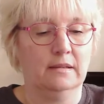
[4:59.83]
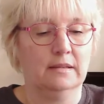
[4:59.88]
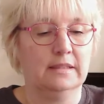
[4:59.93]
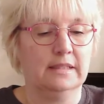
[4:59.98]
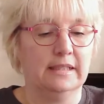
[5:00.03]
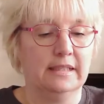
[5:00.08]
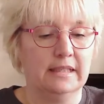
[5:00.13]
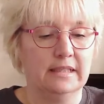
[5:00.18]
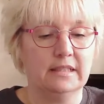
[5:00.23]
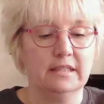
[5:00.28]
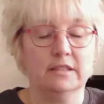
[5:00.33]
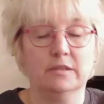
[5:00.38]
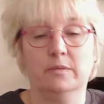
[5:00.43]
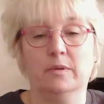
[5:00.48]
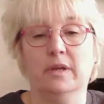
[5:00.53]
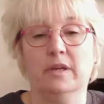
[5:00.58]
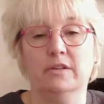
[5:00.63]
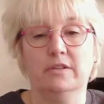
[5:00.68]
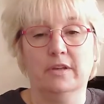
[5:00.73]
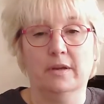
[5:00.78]
See, this is
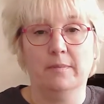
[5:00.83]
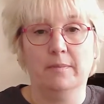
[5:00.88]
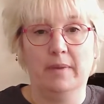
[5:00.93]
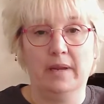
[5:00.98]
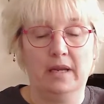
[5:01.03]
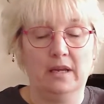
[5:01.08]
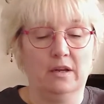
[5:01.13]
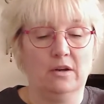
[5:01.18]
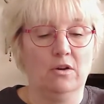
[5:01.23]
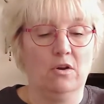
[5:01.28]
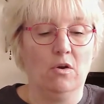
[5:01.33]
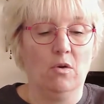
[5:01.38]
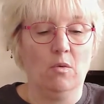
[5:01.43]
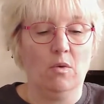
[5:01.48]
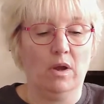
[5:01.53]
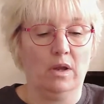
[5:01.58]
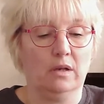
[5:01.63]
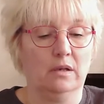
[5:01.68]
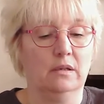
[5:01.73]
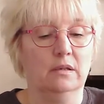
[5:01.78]
why you don't make a long
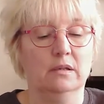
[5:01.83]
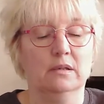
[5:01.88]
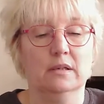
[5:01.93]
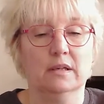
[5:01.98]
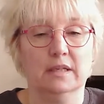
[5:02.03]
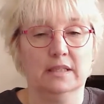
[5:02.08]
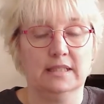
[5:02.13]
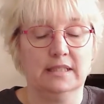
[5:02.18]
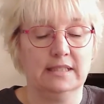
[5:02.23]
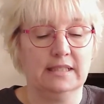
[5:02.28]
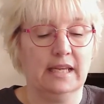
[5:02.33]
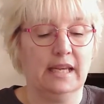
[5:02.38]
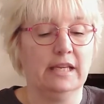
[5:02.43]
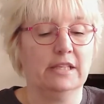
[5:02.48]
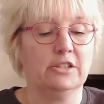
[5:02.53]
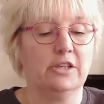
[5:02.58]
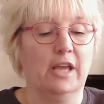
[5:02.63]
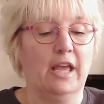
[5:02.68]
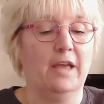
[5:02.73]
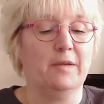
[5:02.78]
one, because it
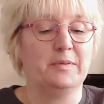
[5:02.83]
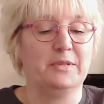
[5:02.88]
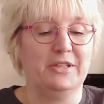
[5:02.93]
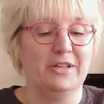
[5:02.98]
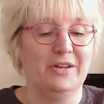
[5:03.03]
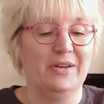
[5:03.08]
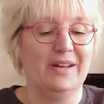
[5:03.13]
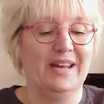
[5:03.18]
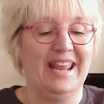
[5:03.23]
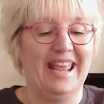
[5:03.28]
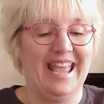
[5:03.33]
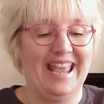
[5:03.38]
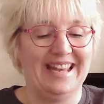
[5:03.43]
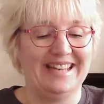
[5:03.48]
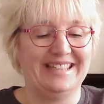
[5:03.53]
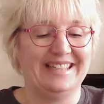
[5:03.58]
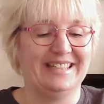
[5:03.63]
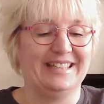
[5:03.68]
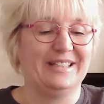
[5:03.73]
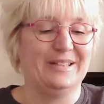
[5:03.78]
takes you absolutely
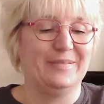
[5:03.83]
ages